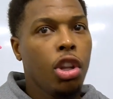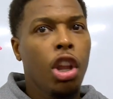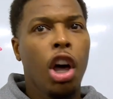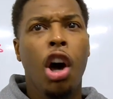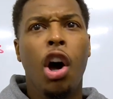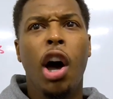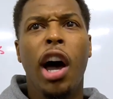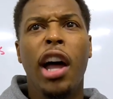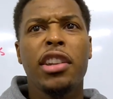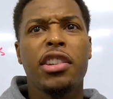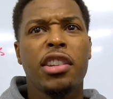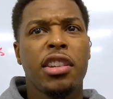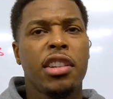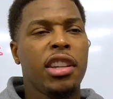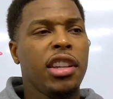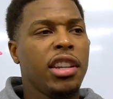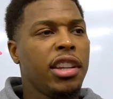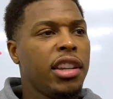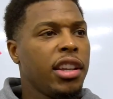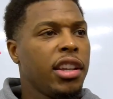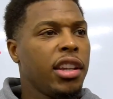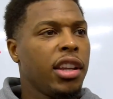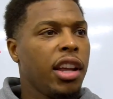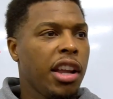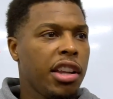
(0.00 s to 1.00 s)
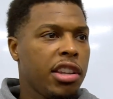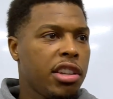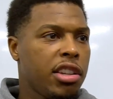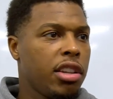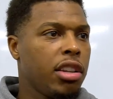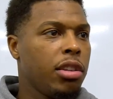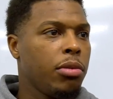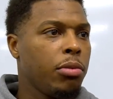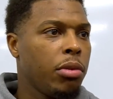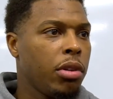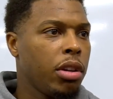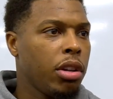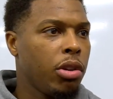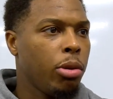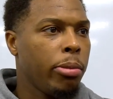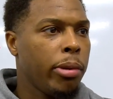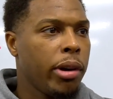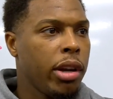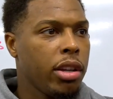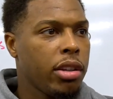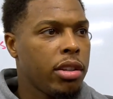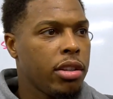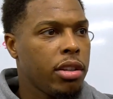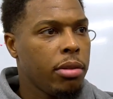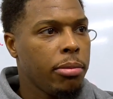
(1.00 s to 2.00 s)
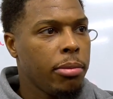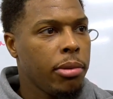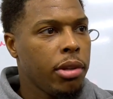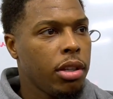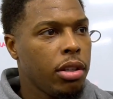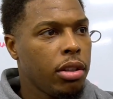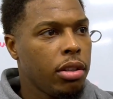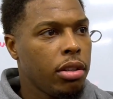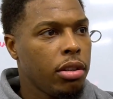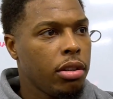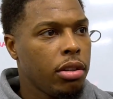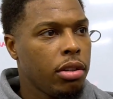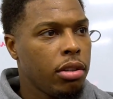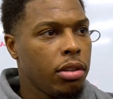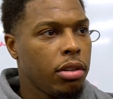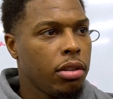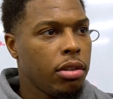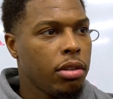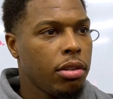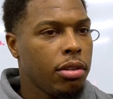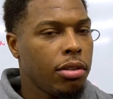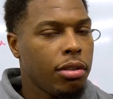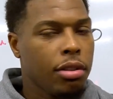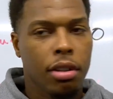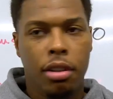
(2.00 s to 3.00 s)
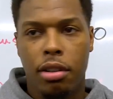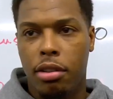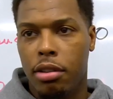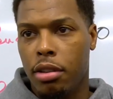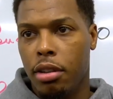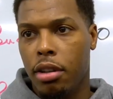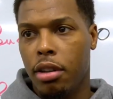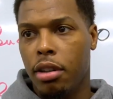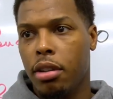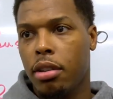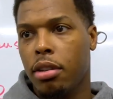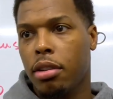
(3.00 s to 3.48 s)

No, I just didn't want nobody to see me. That's all.